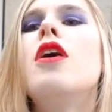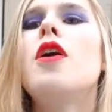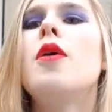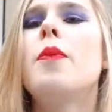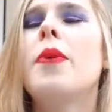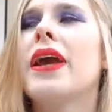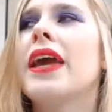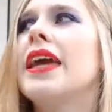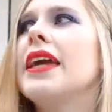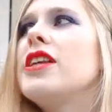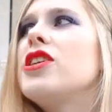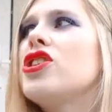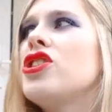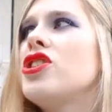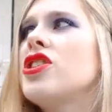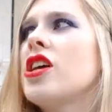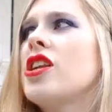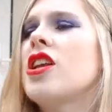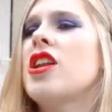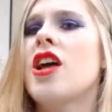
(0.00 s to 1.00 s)
but he just
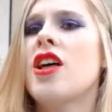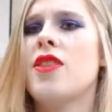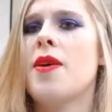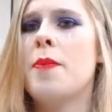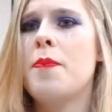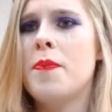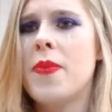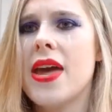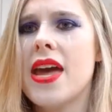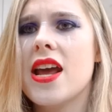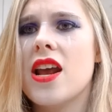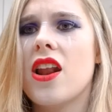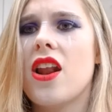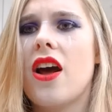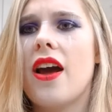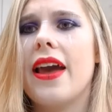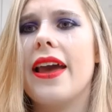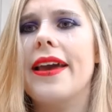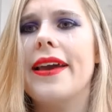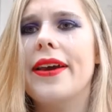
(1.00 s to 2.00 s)
done another big
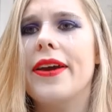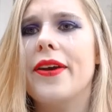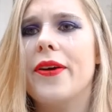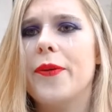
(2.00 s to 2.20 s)
like